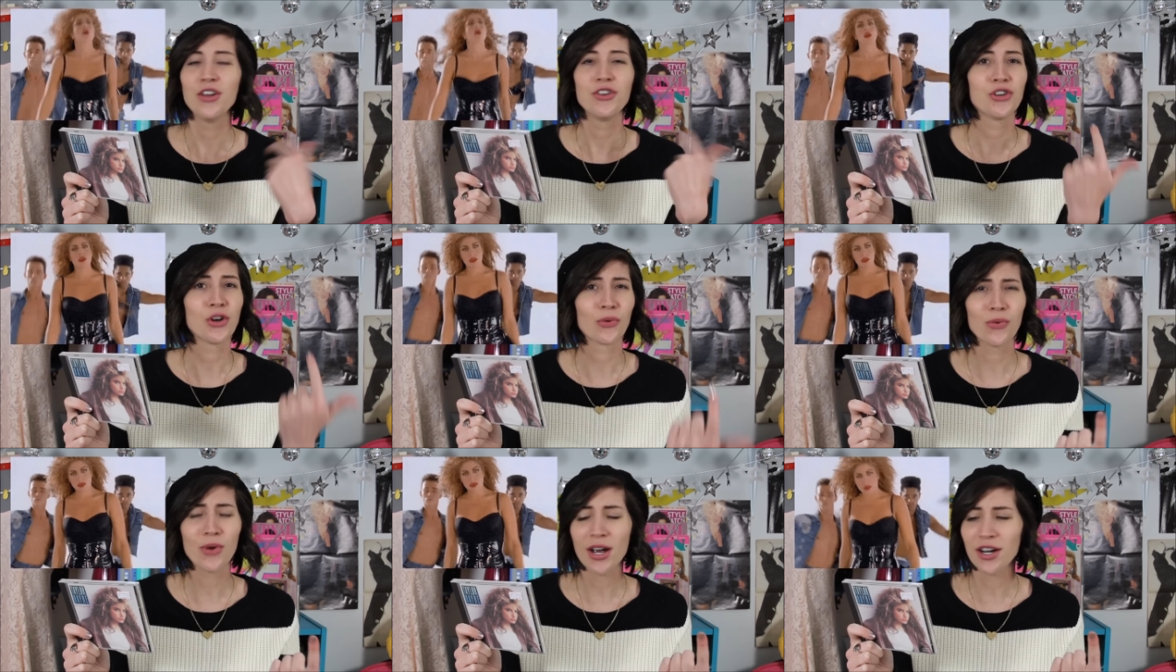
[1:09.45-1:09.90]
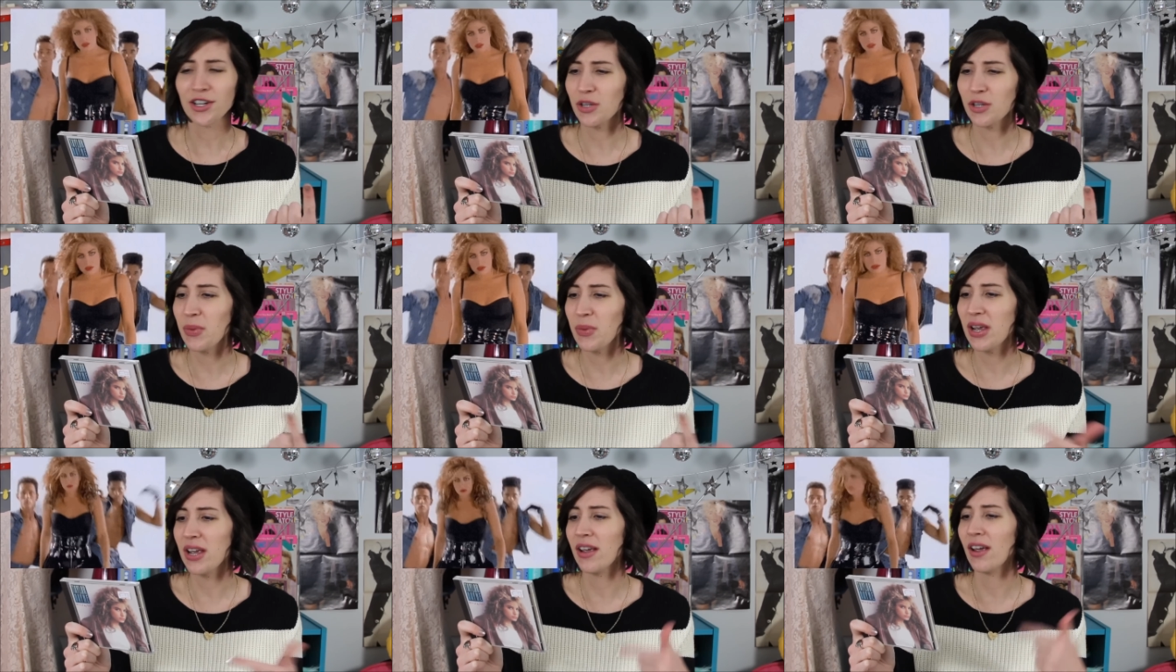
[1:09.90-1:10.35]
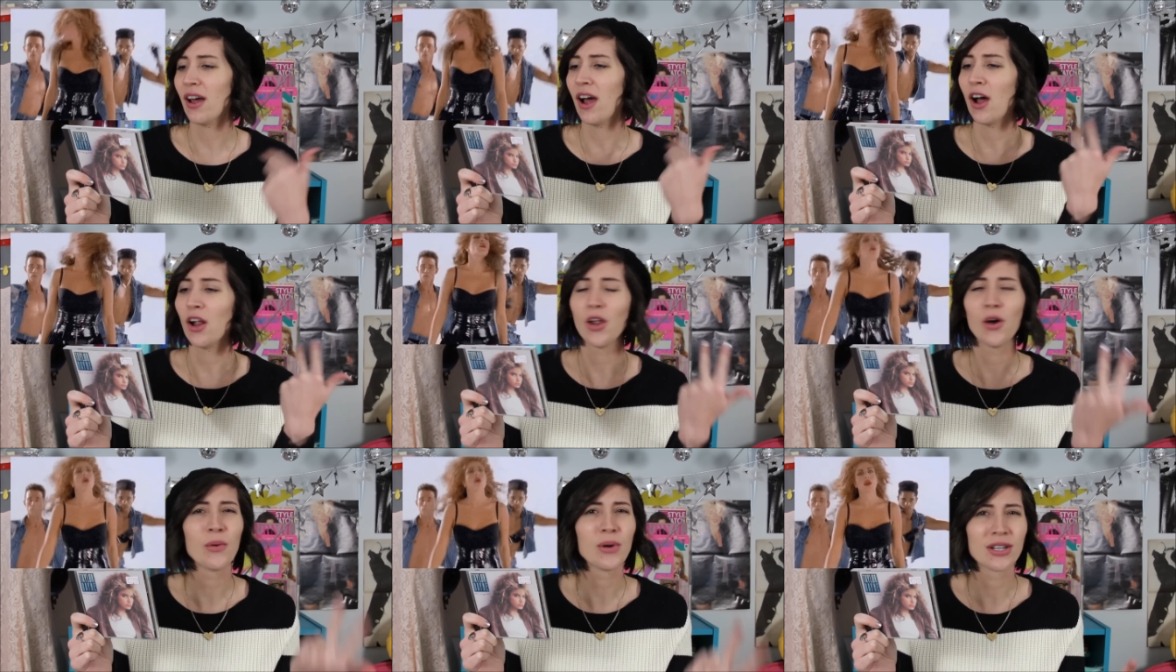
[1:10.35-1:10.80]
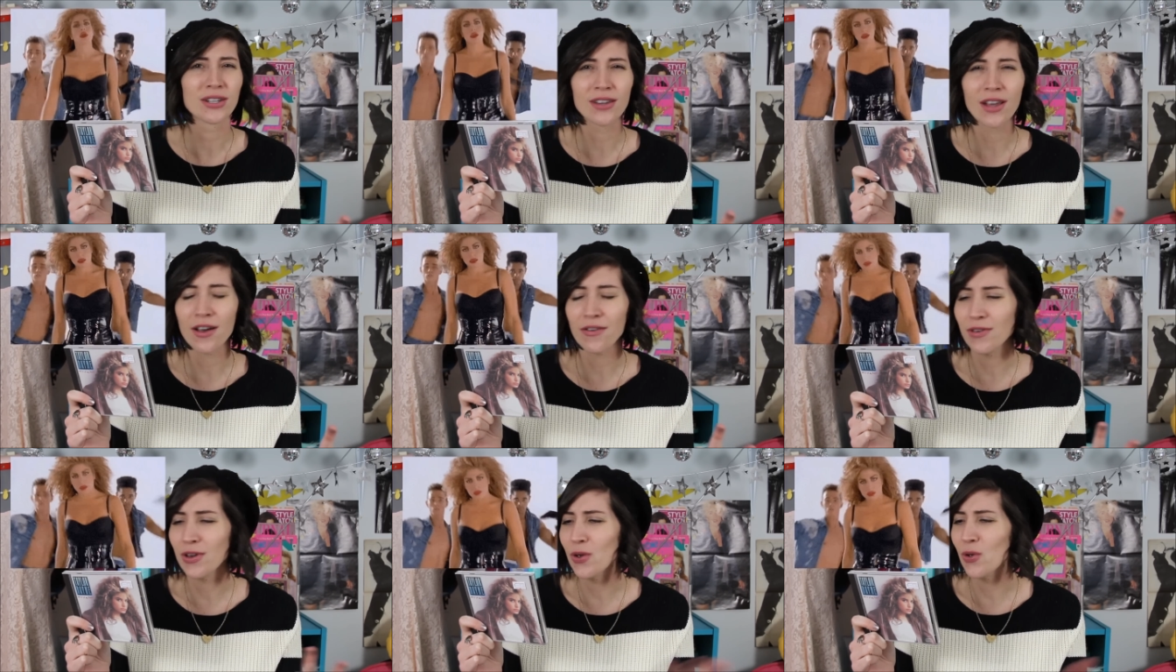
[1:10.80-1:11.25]
Don't Rush Me, I'll Always
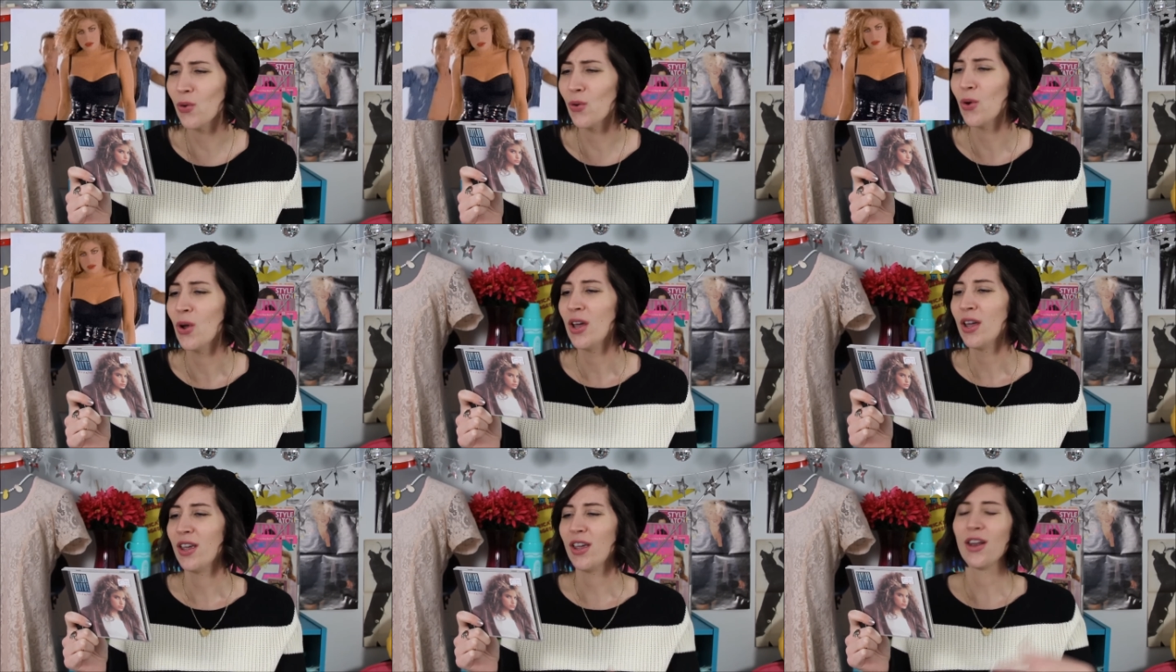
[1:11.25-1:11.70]
Love You,